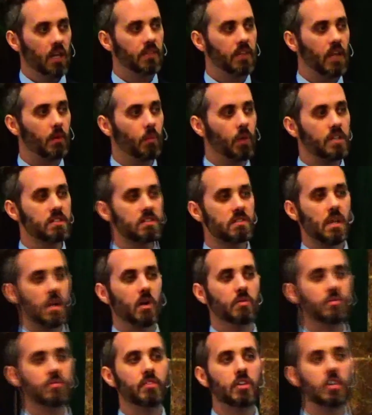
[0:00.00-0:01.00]
there was
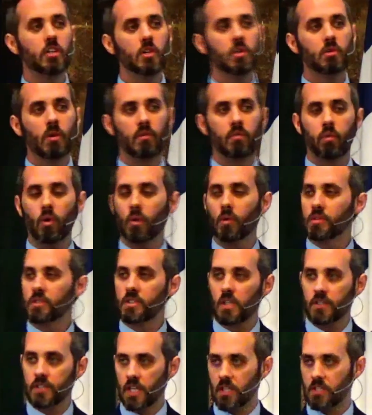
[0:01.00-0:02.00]
no view of what
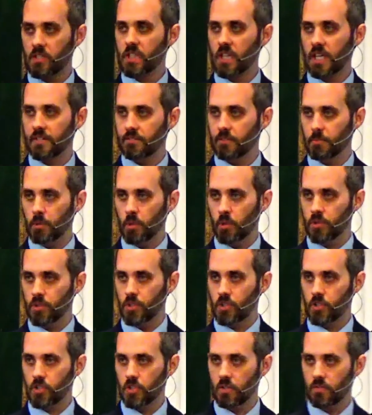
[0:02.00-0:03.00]
was on the other side of the
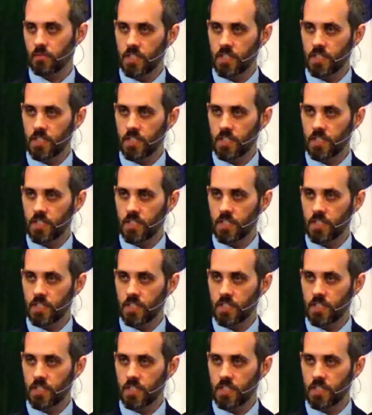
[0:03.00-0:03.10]
boulders.